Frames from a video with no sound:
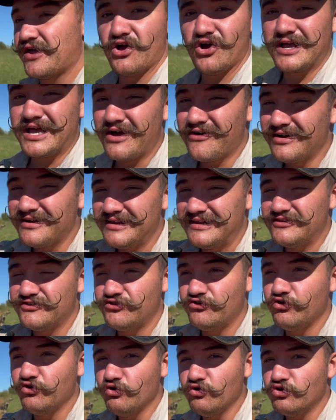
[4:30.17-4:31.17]
are currently
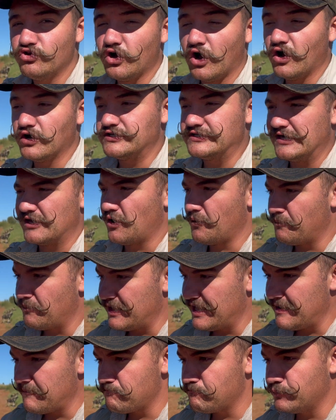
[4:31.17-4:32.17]
2 dogs that are
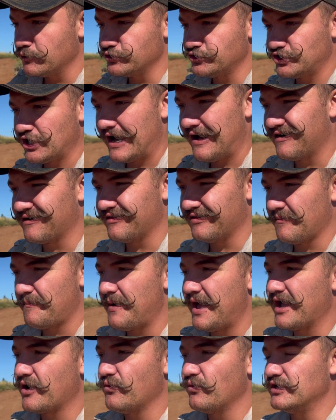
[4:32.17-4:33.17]
being pushed out of the
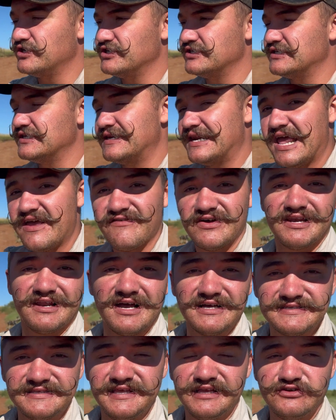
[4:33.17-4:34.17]
pack, which is never a
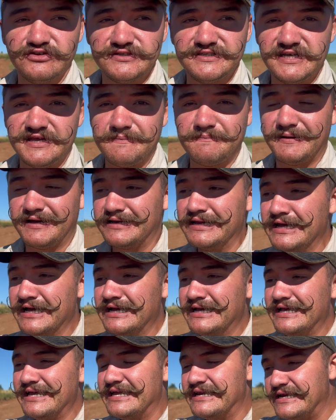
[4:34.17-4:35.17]
nice thing to see, but
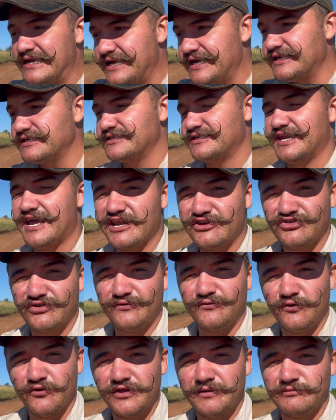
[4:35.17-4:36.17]
it is natural
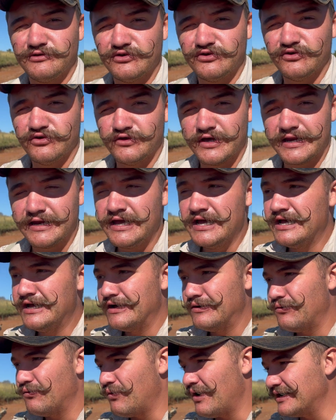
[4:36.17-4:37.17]
for them to do that.
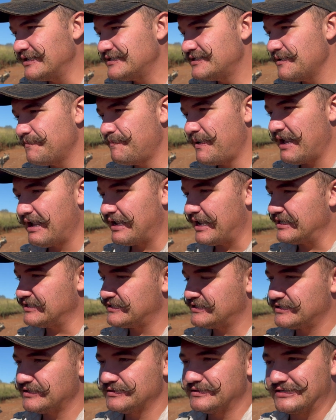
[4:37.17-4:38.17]
Once the pack
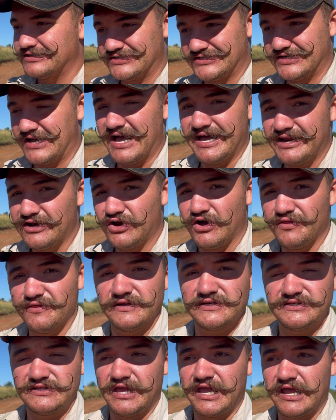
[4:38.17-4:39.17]
has decided on
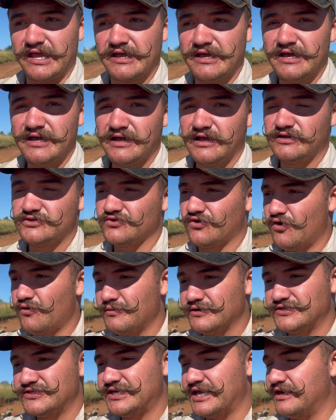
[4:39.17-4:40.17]
this thing, it's
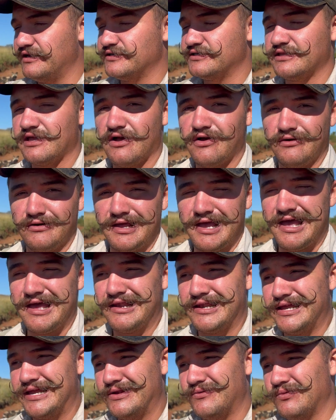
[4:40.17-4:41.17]
almost set in stone,
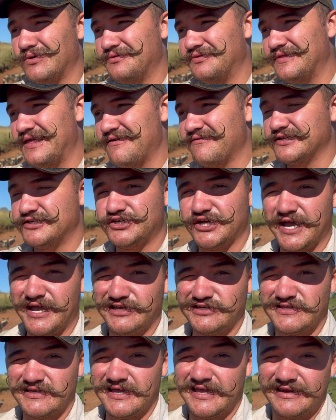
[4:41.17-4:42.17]
and it will never
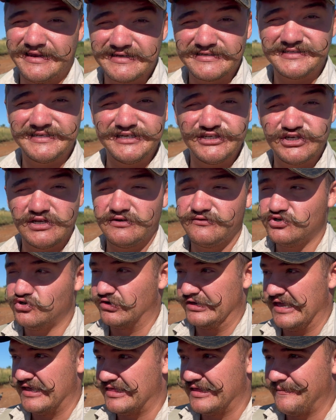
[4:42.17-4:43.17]
change their decision to
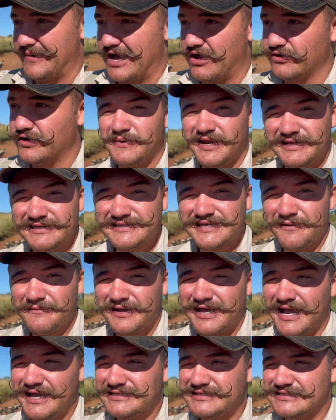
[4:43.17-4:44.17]
kick them out. But in some
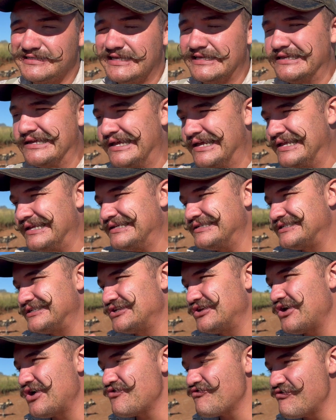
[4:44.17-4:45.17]
cases, it is
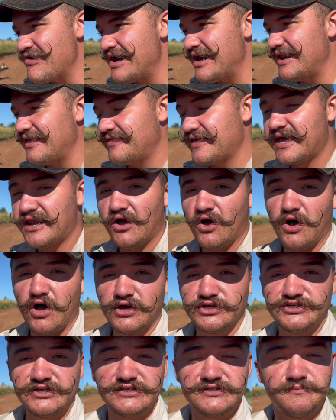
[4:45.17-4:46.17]
not really that
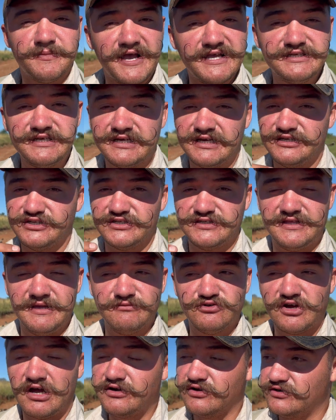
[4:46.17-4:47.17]
harsh. It's basically just them
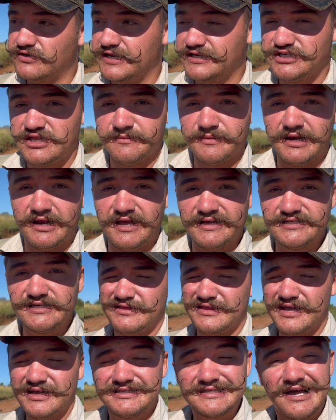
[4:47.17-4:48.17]
trying to teach them a lesson.
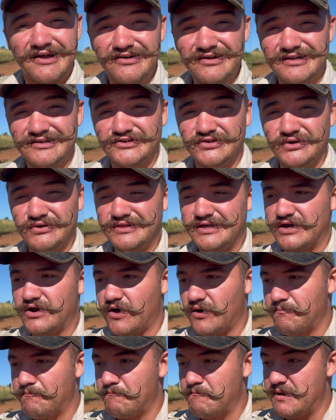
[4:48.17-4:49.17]
There's currently 2 that
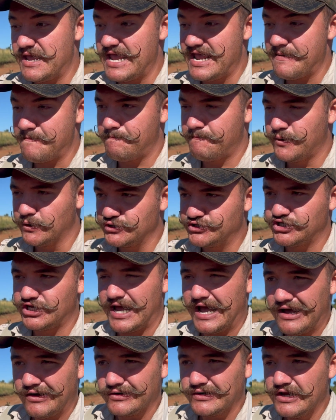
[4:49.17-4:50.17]
are being pushed
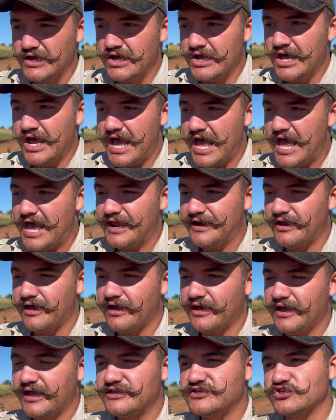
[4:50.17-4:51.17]
out, and
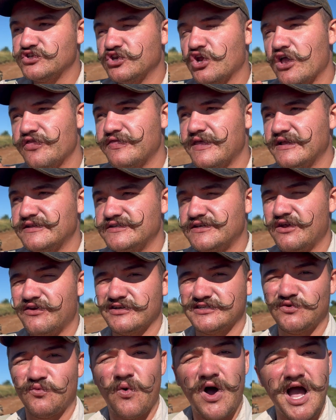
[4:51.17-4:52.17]
it's not that
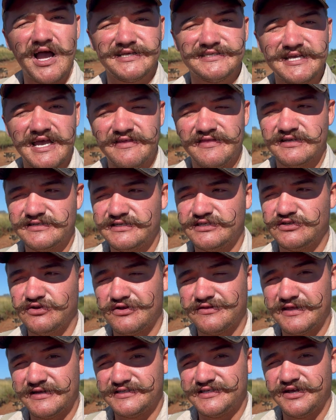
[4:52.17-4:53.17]
serious. And why I say this is not
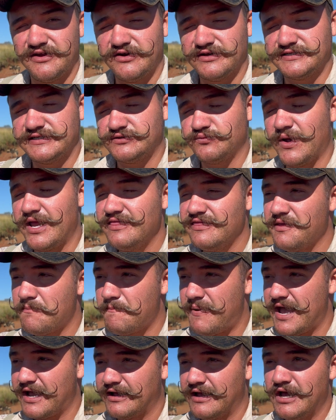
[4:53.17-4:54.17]
that serious is when the
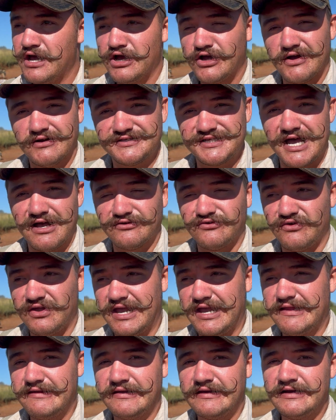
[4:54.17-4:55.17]
pack goes out to
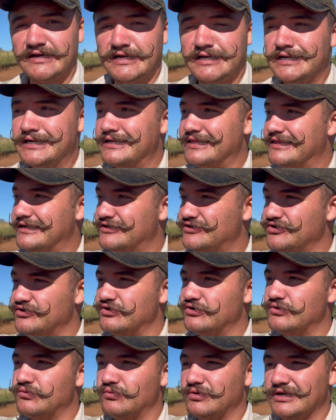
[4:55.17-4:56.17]
eat, the
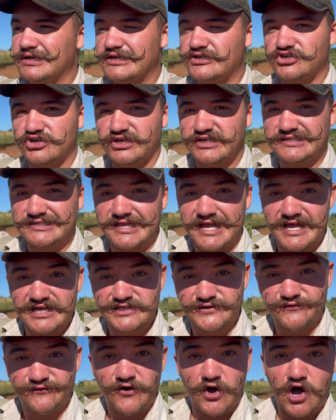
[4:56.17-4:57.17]
2 will literally stay as
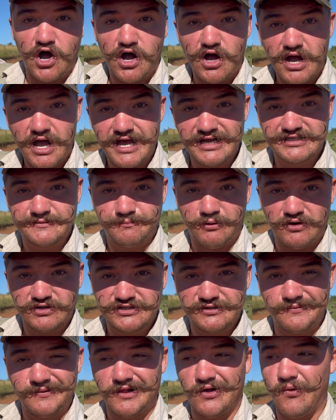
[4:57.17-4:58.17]
far as
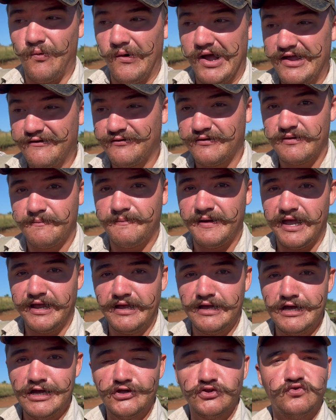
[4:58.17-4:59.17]
possible away from the pack
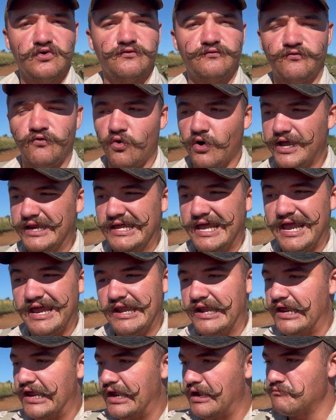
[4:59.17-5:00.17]
to avoid
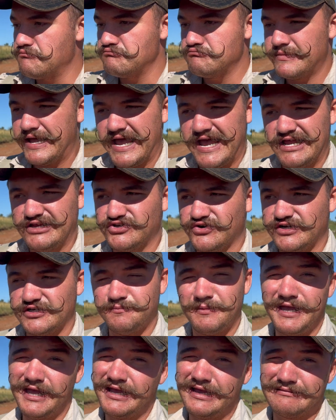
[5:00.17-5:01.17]
any injuries
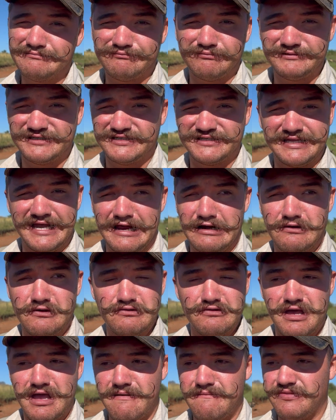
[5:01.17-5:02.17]
being sustained on
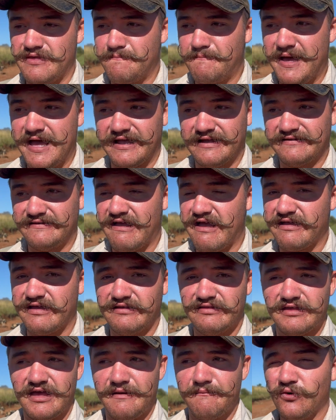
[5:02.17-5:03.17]
them, the pack
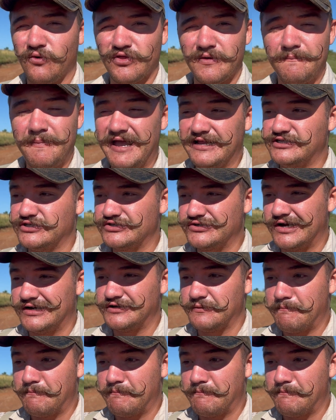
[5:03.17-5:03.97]
attacking them, or the pack just trying to